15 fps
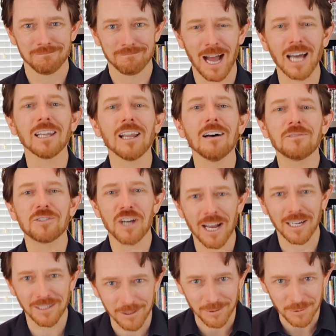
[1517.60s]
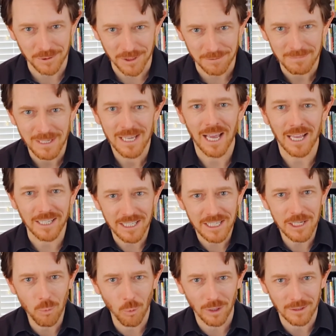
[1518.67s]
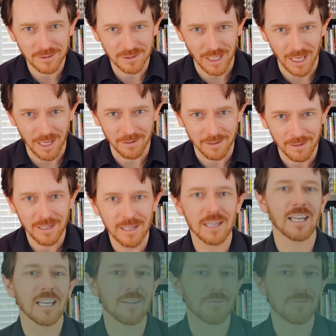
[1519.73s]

I love Jack Nicholson, and he once said, if